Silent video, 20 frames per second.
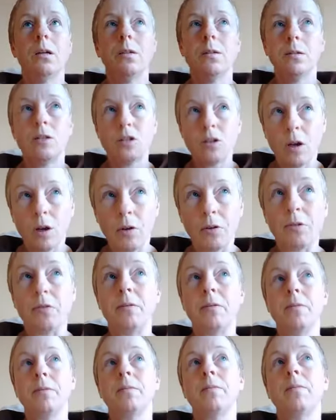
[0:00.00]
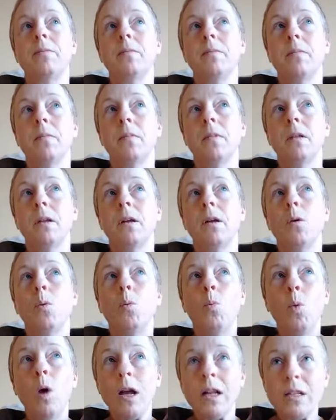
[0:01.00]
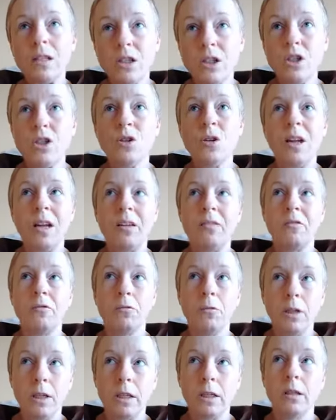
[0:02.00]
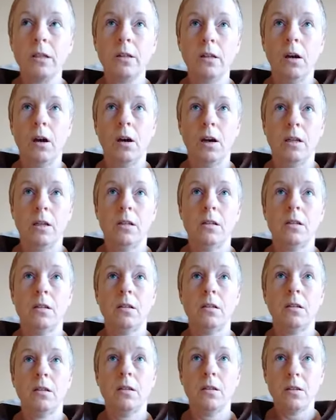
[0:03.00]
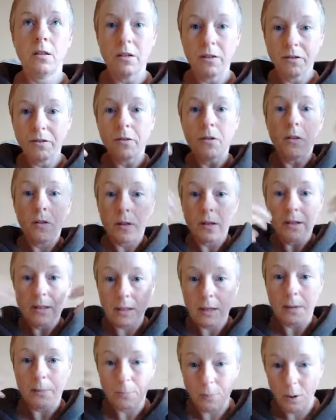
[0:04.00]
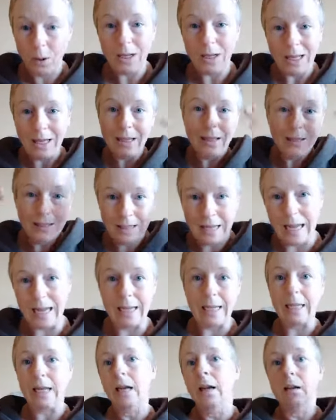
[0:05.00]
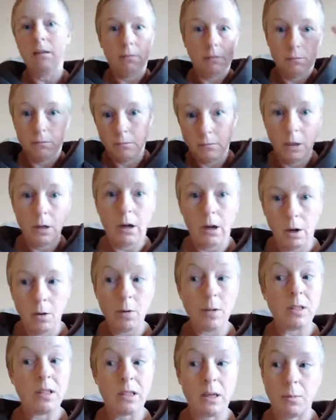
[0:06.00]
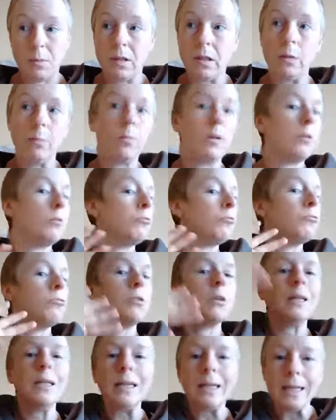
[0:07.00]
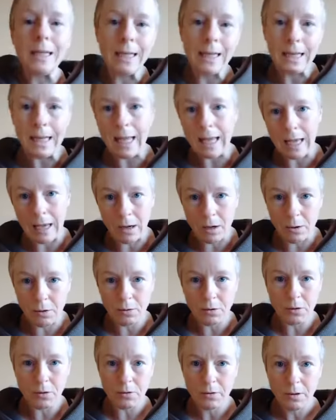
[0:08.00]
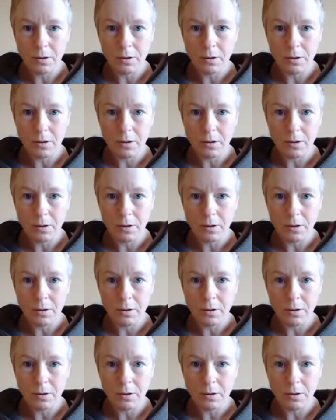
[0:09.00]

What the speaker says: So, once you have recognised the different things that are pulling and tugging and some of them be really loud,